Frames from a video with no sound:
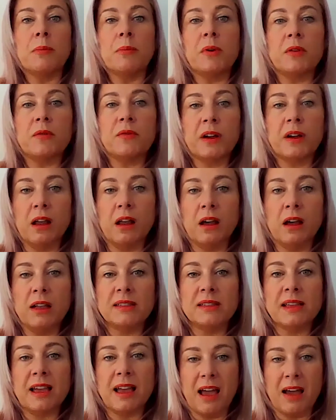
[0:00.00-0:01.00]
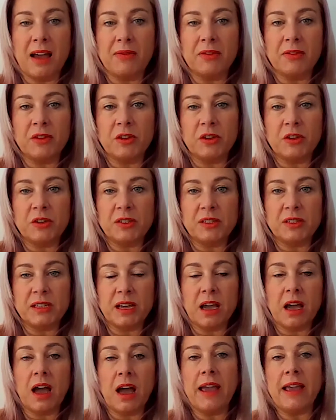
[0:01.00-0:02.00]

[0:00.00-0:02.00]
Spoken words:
But for clients that haven't used it,